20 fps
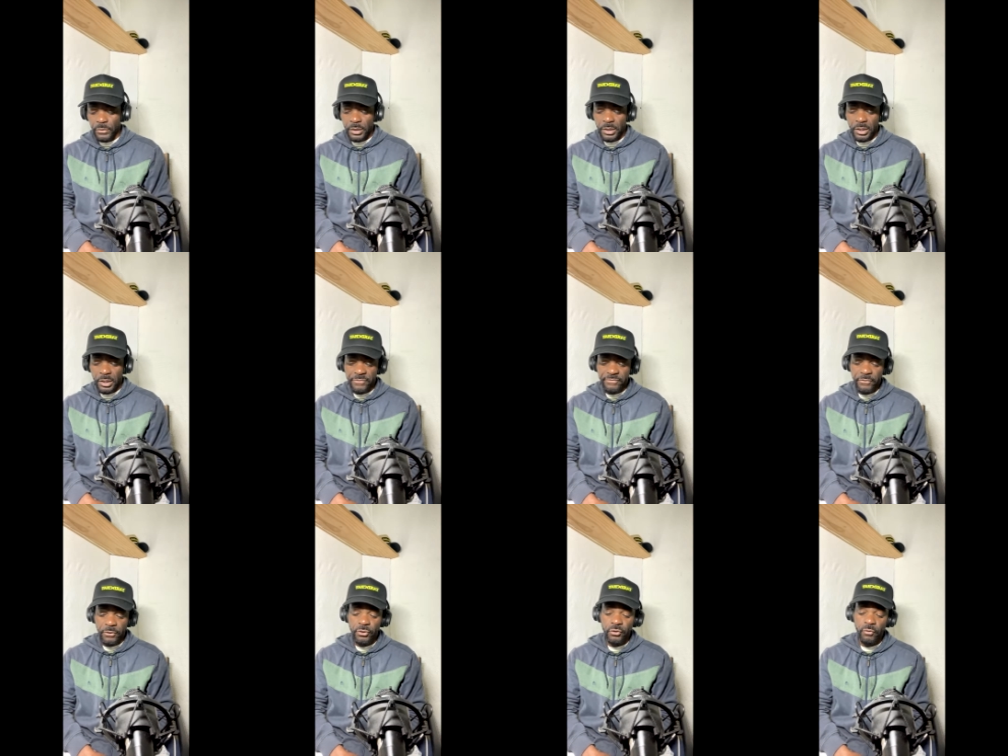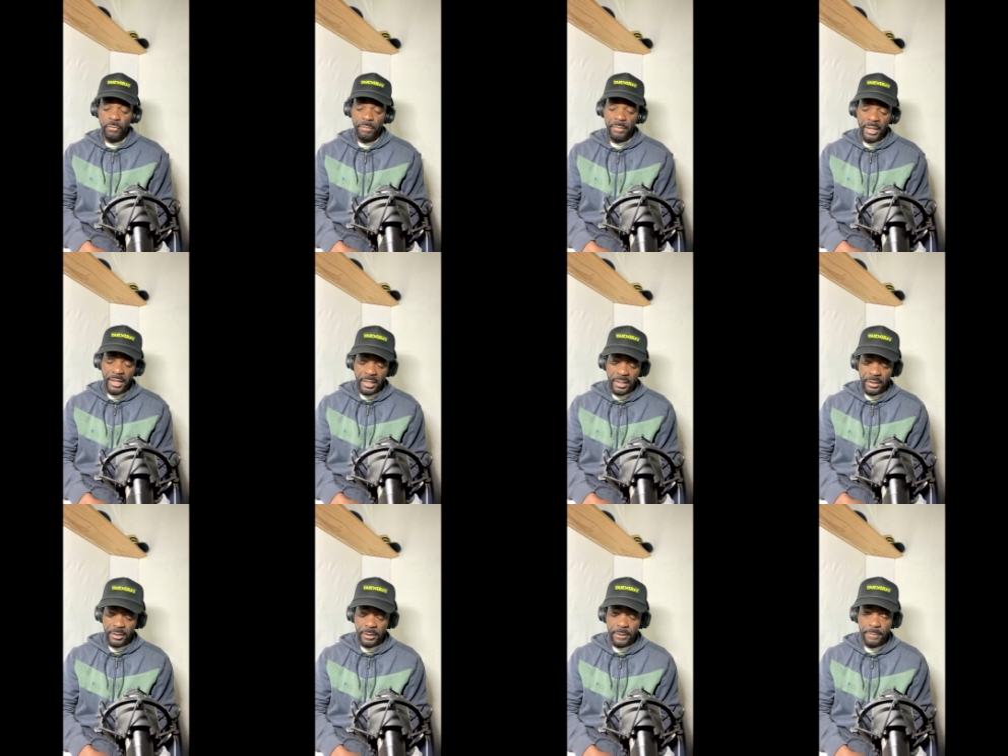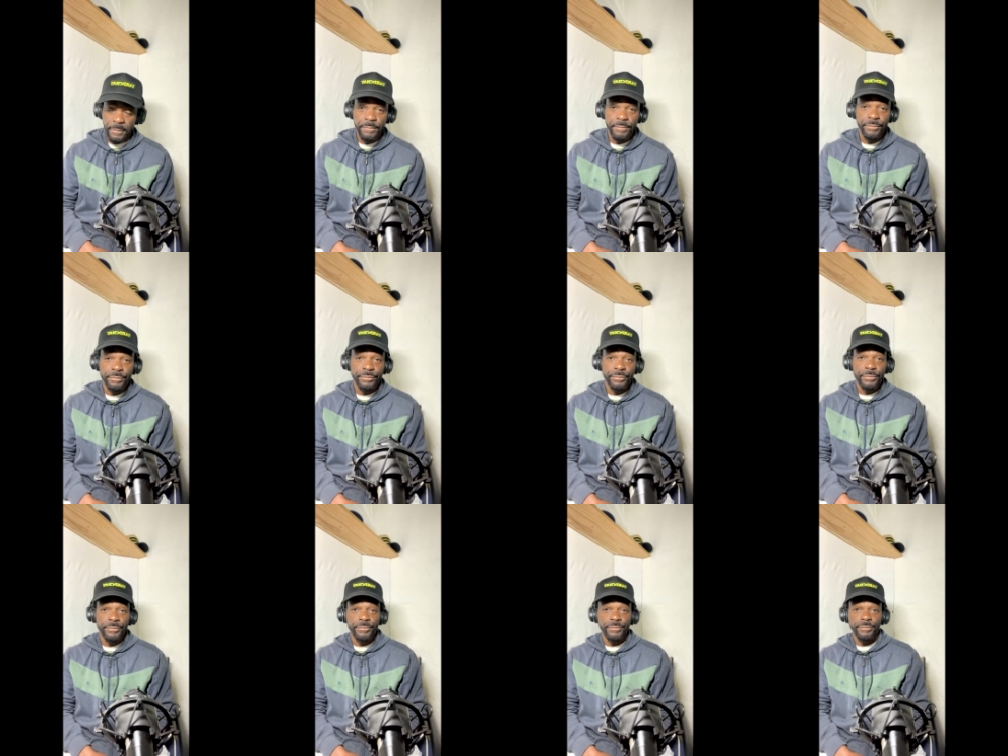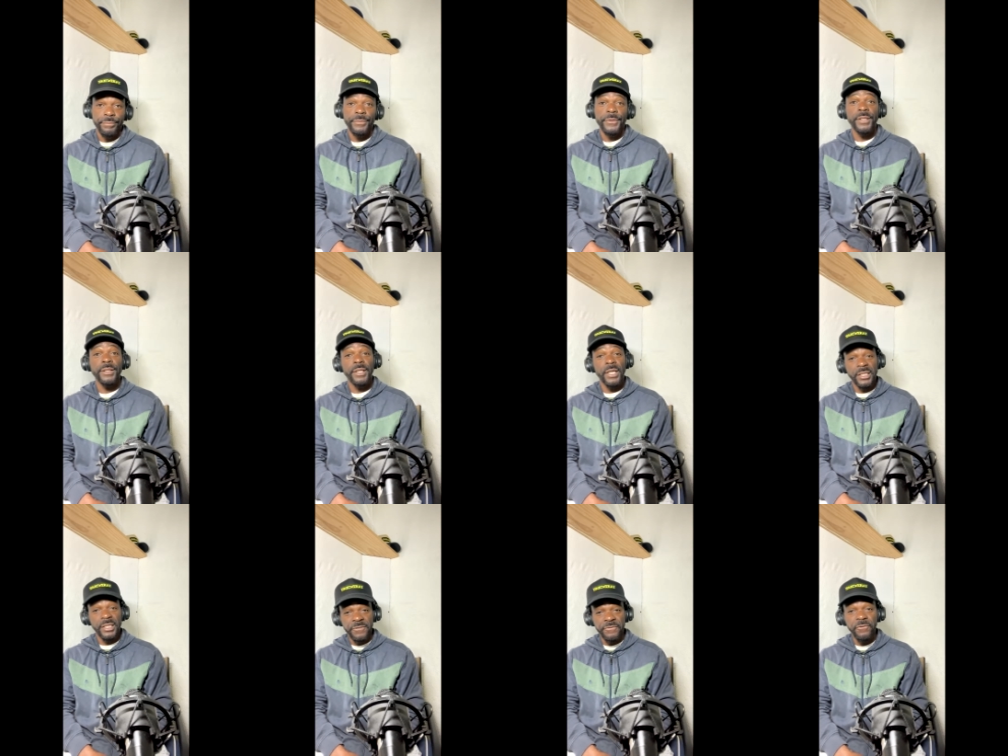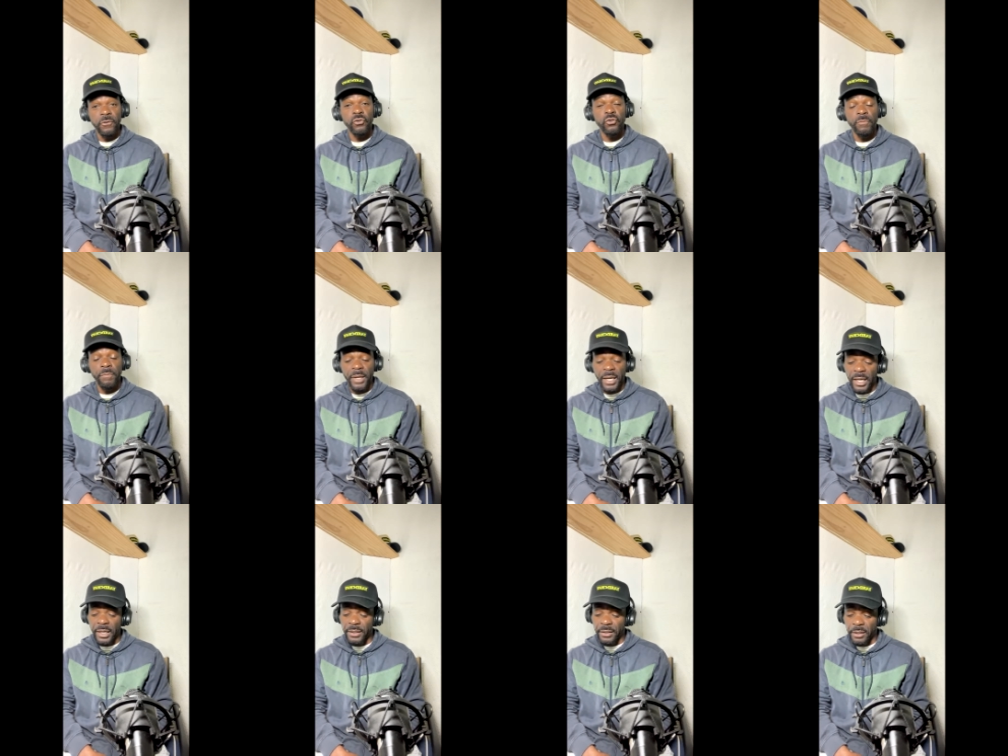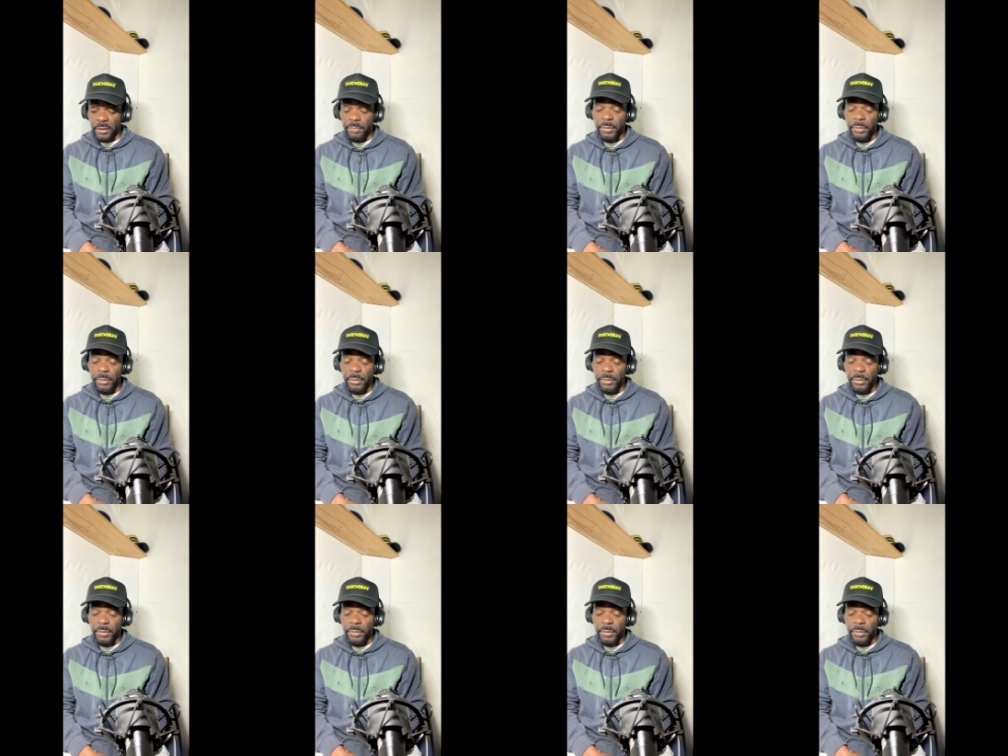is for humanity. Yes, it's for humanity,